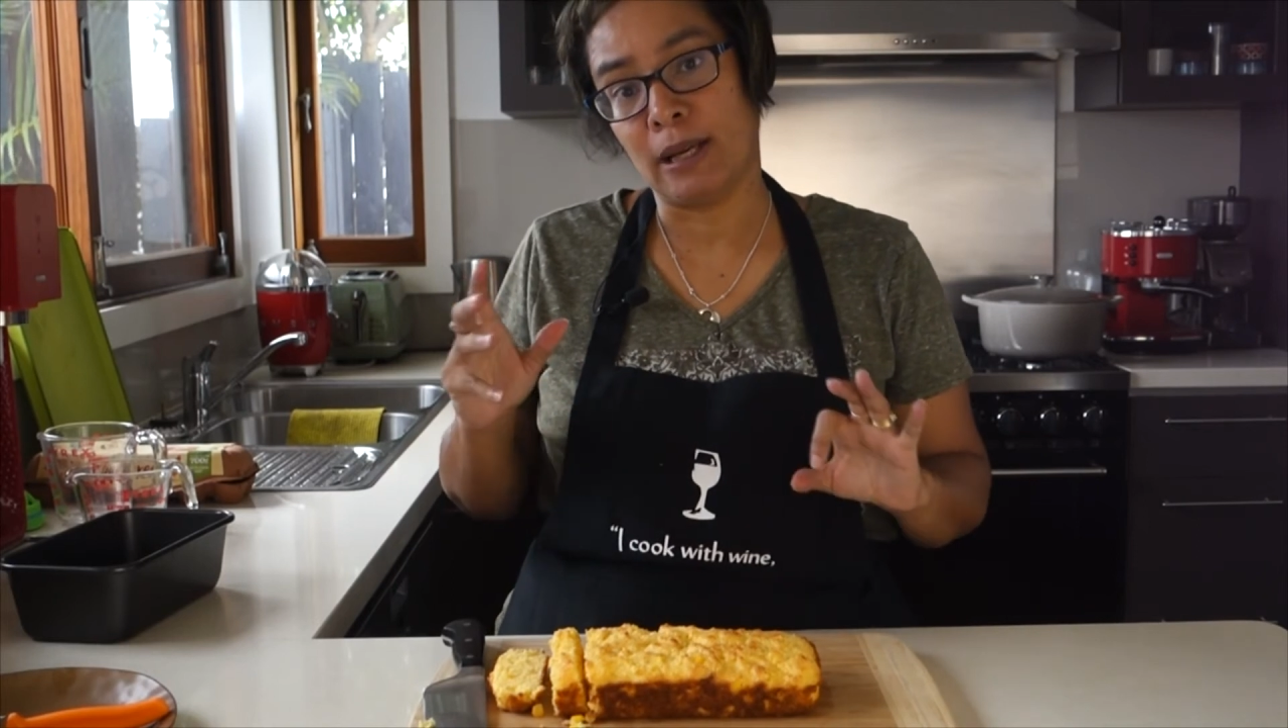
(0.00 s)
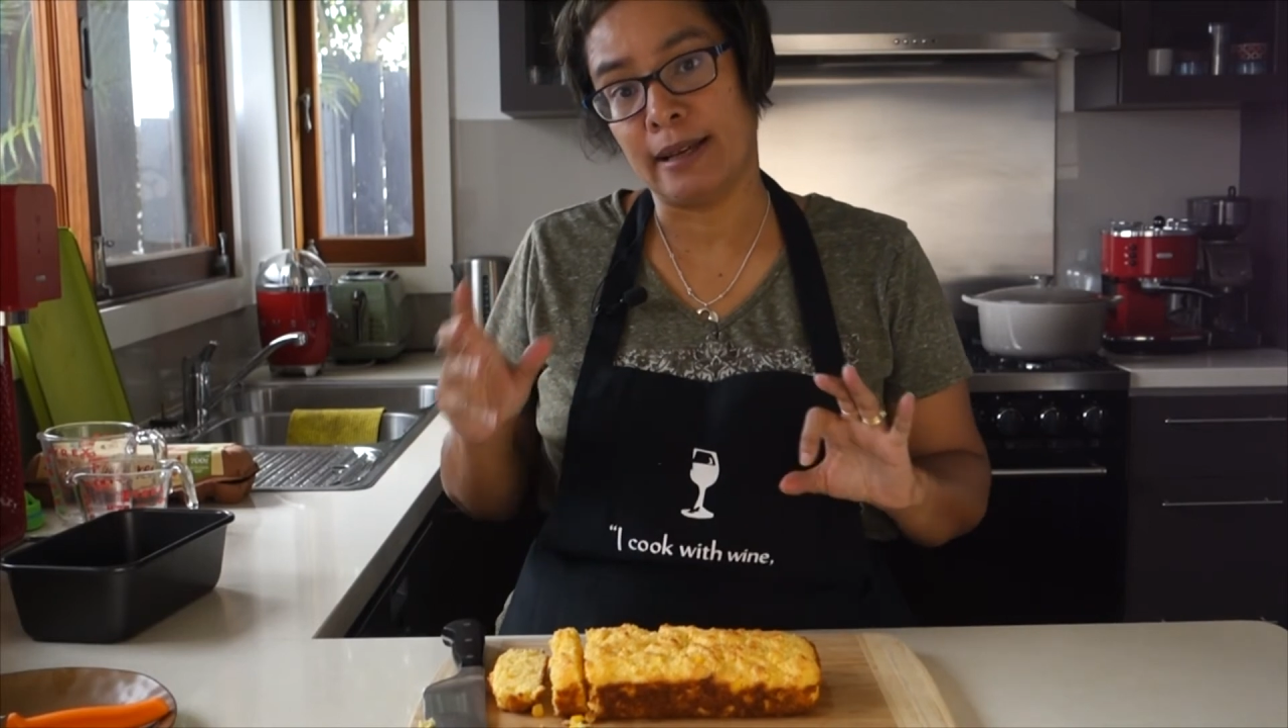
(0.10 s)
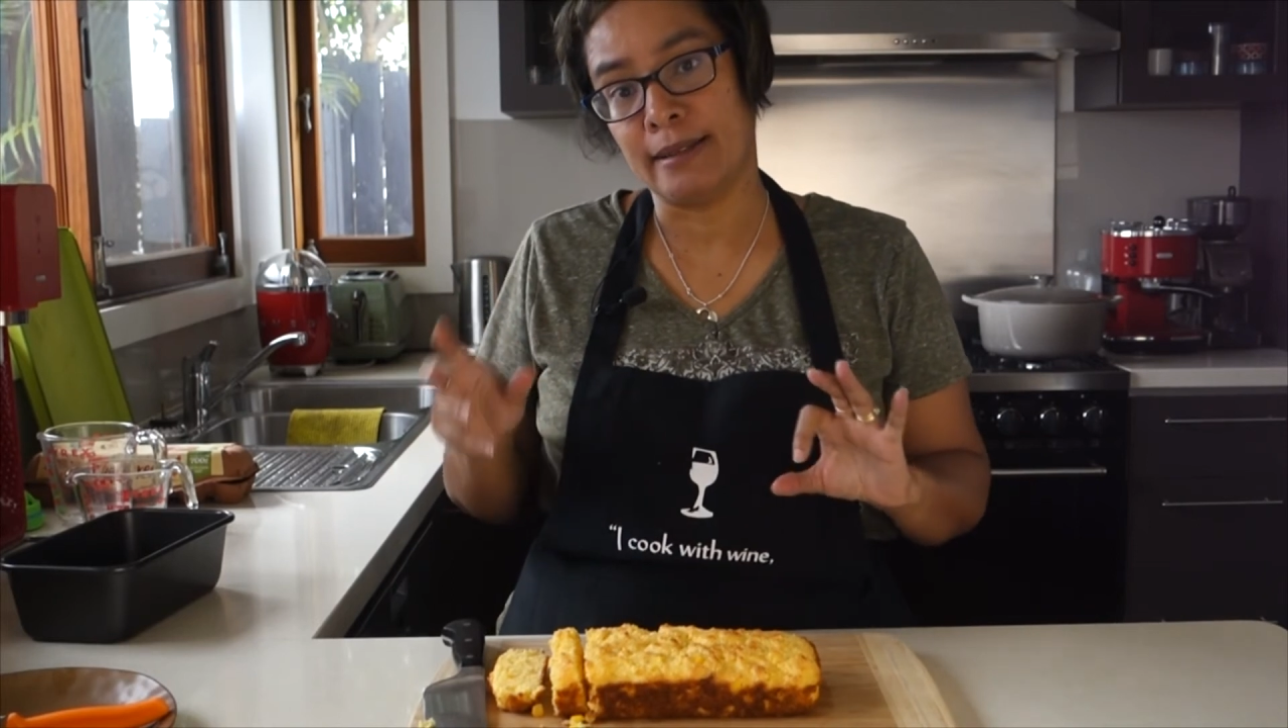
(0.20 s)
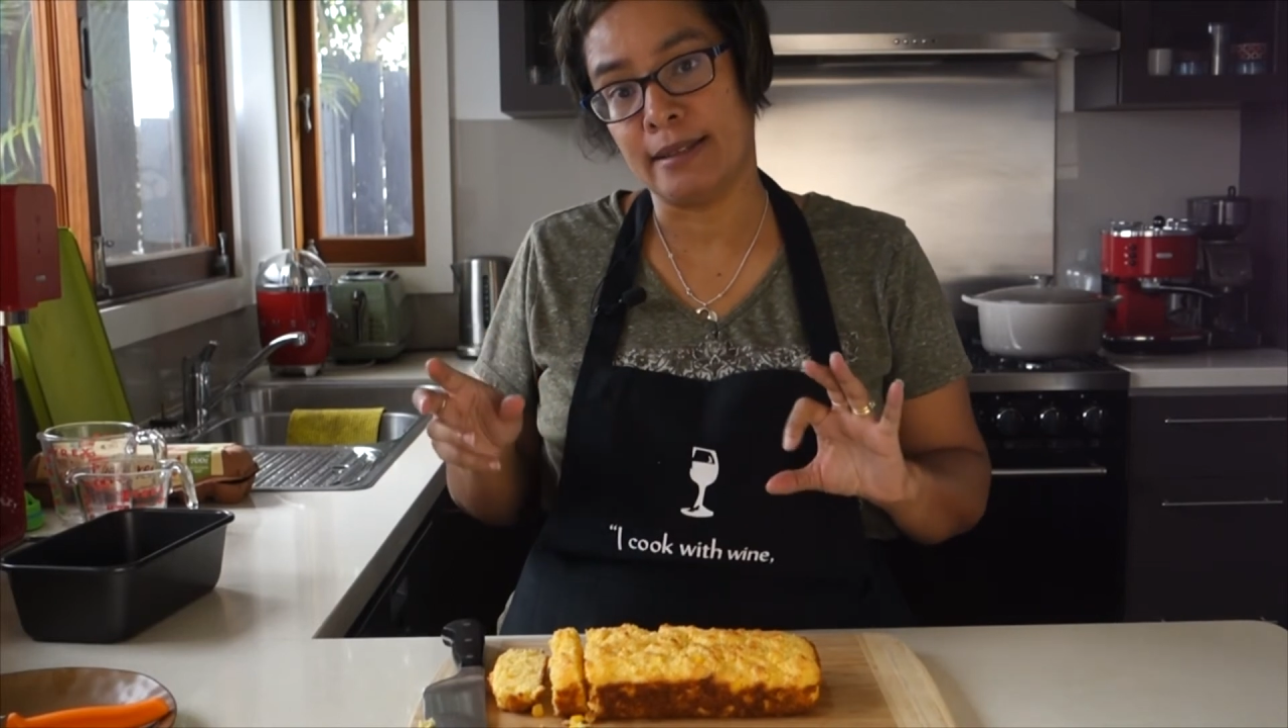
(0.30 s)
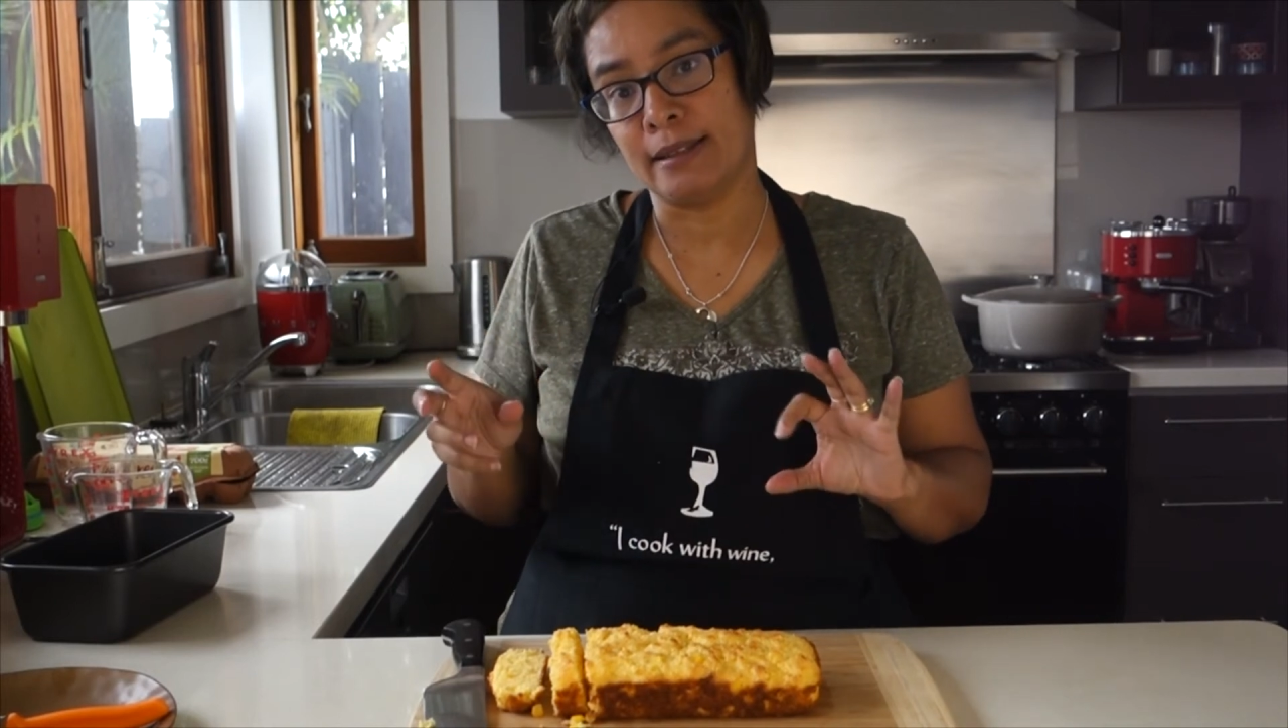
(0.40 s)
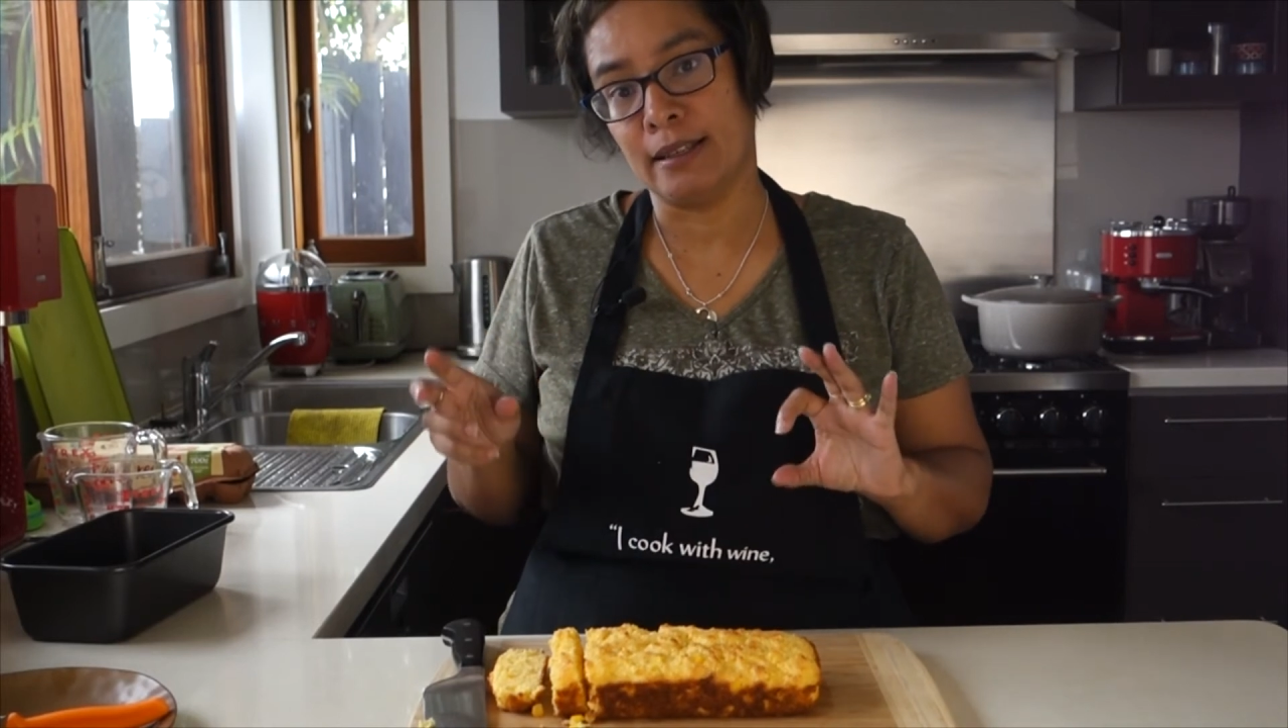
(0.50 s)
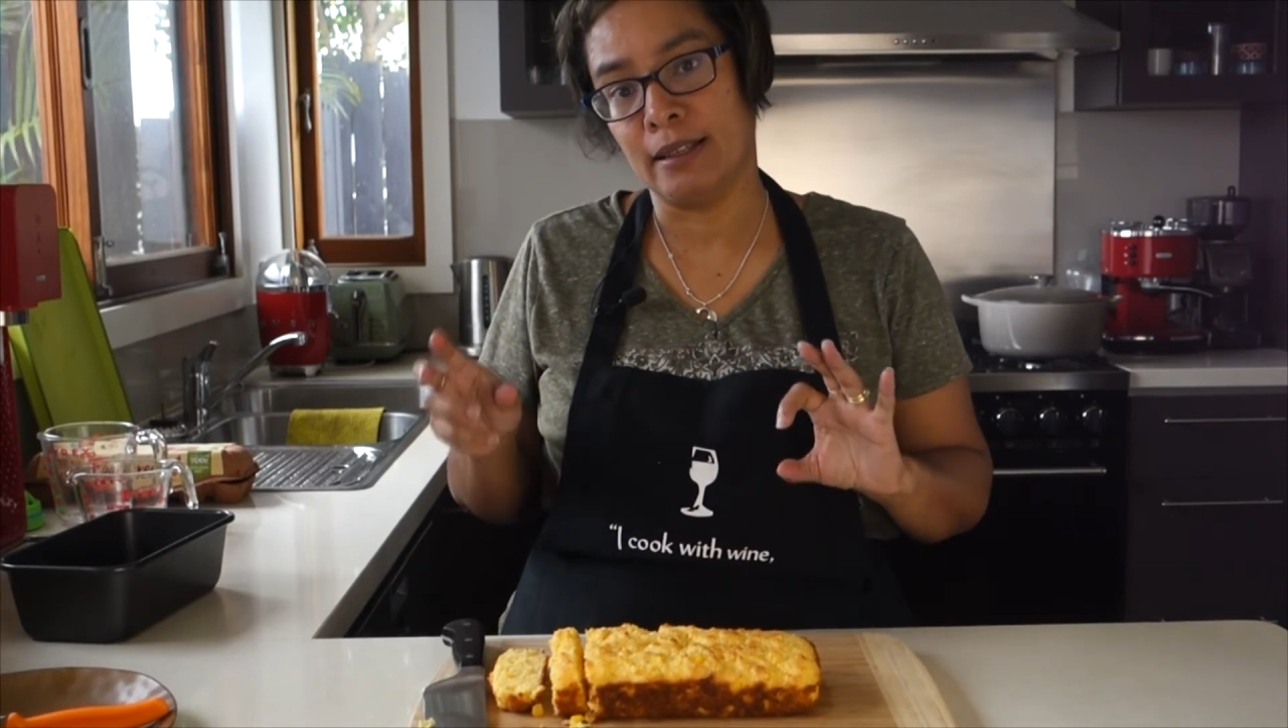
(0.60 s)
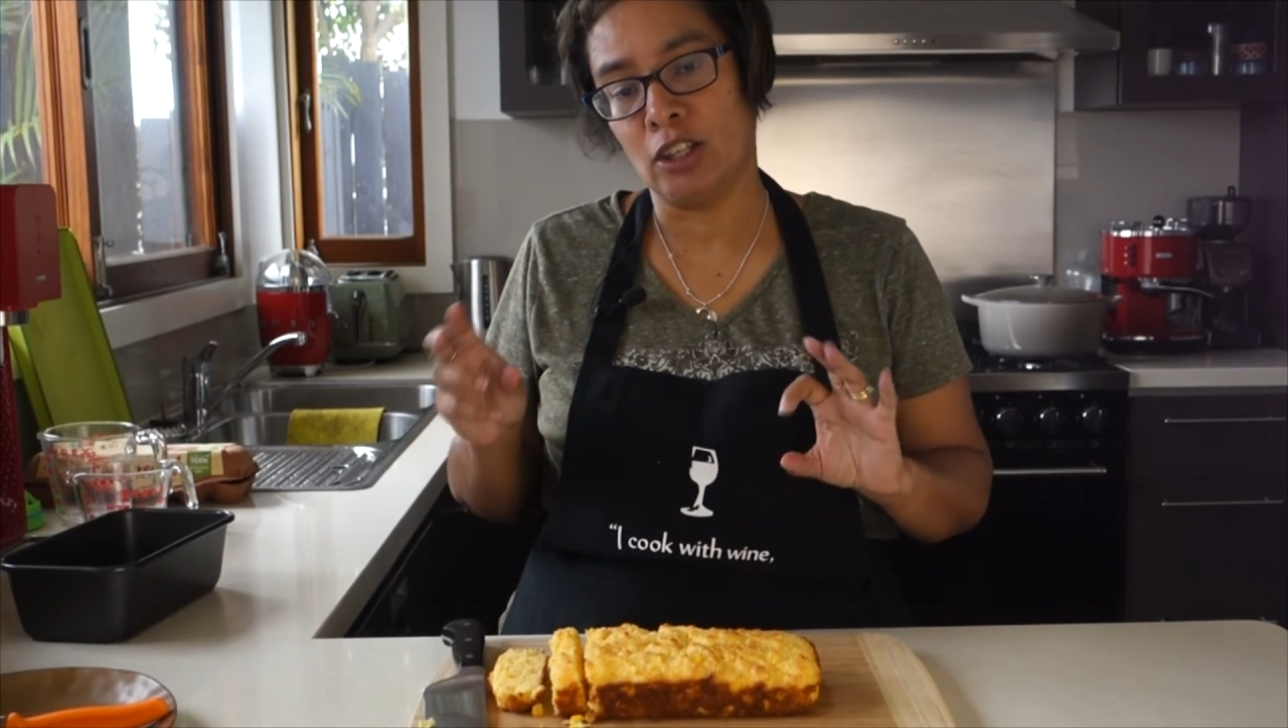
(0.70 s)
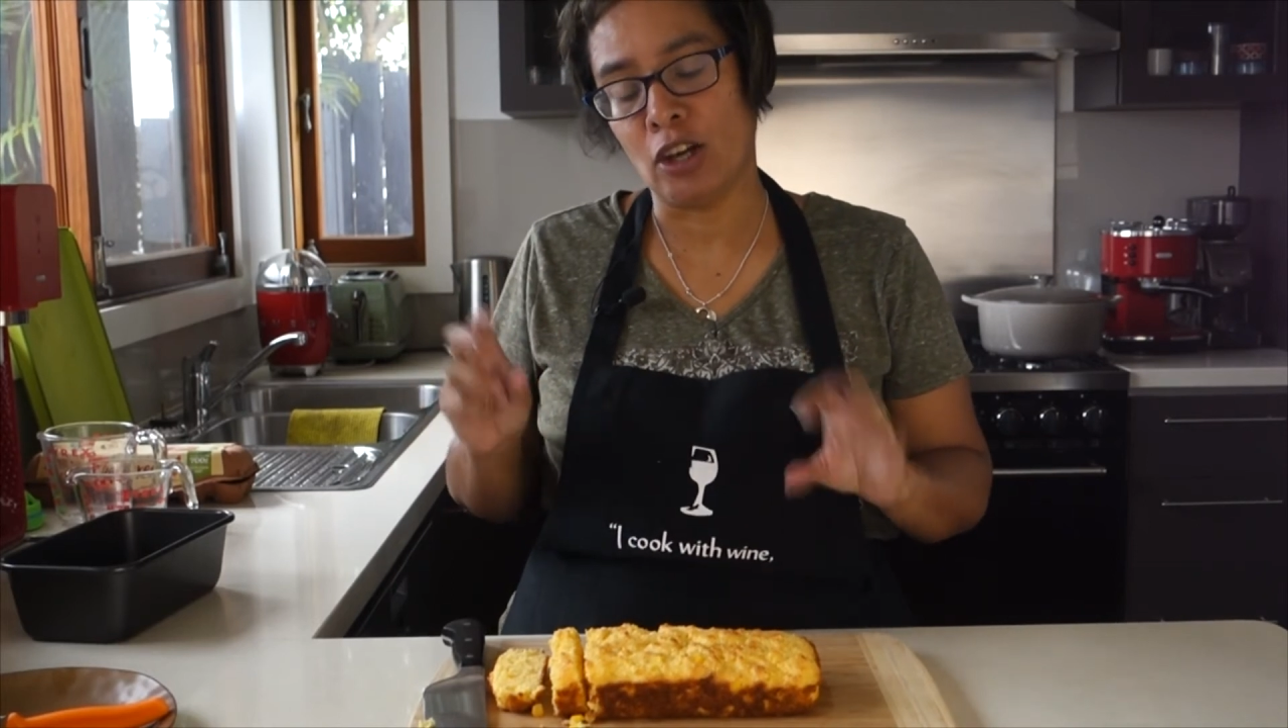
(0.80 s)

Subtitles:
the yogurt